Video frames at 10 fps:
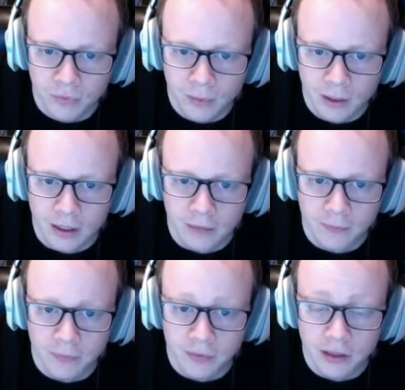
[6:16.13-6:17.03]
Yeah,
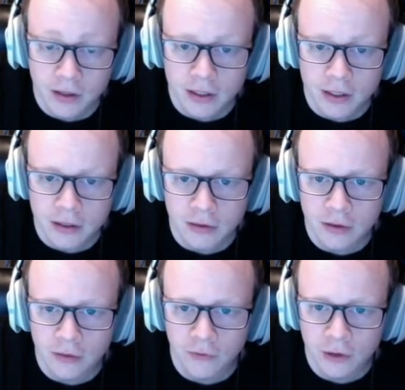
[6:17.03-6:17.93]
okay, so
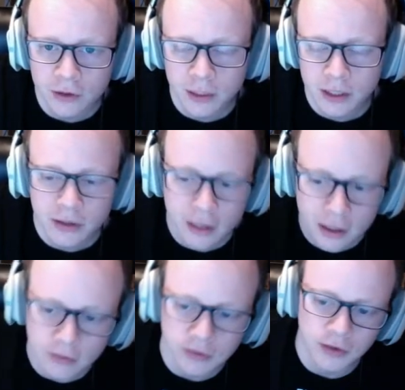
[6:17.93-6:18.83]
first major
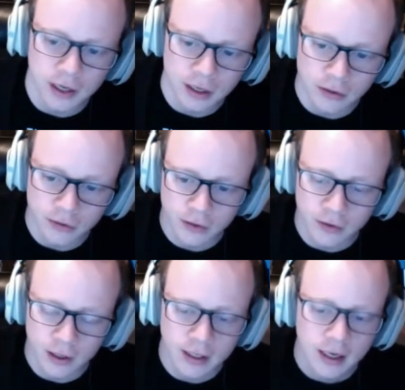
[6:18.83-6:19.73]
thing we've gone over,
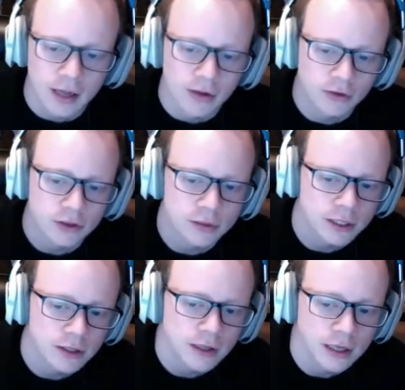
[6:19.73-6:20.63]
right? First
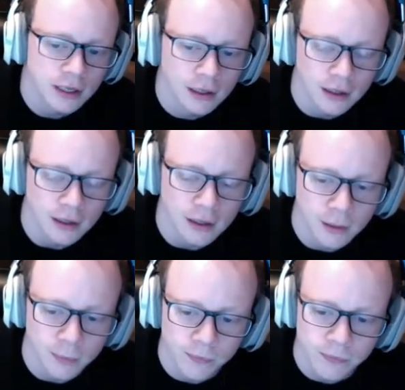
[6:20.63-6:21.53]
major thing,
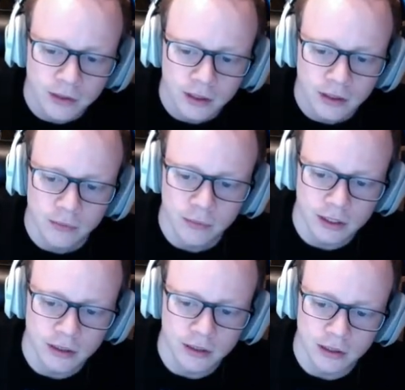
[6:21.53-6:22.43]

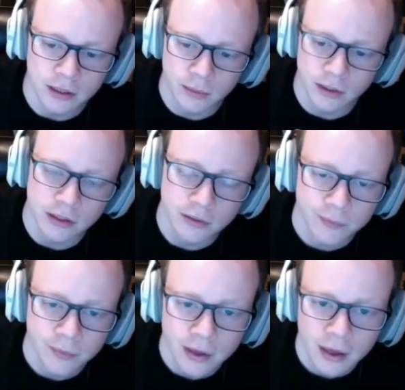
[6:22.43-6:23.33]
messaging templates.
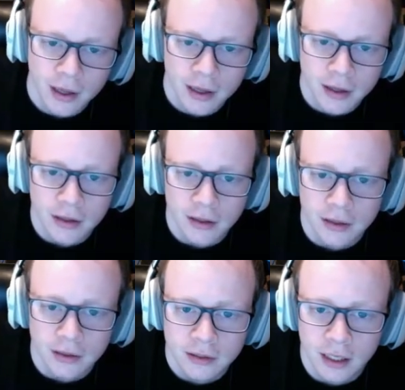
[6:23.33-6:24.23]

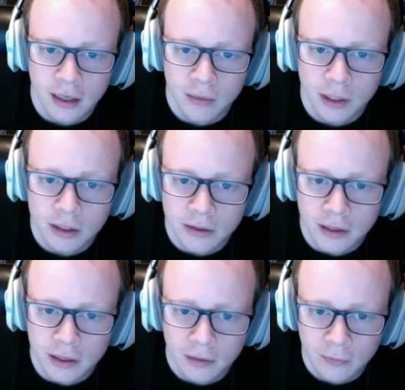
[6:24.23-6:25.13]
The second major
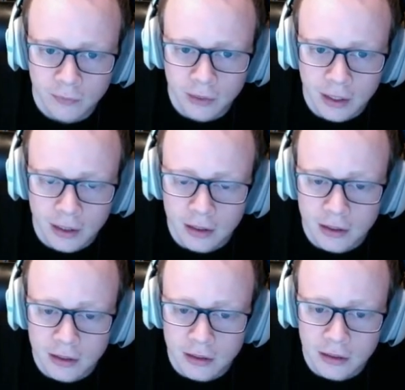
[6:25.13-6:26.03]
thing
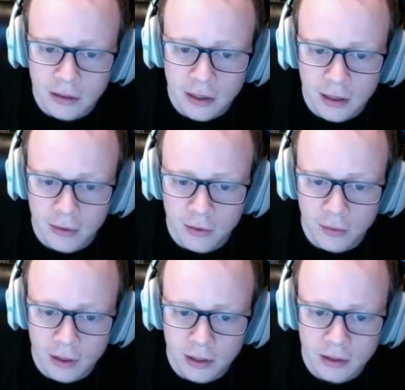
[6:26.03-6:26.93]
is, okay, we
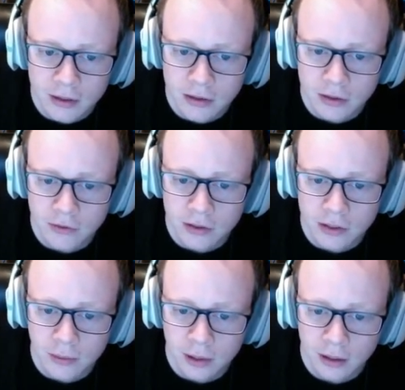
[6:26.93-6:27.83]
want to search for
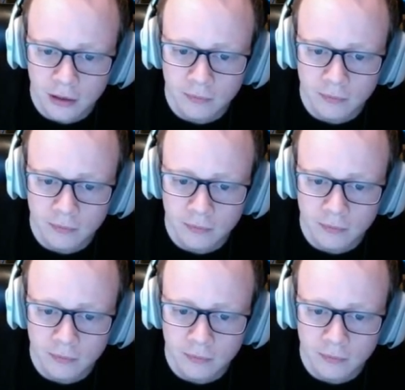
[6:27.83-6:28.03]
something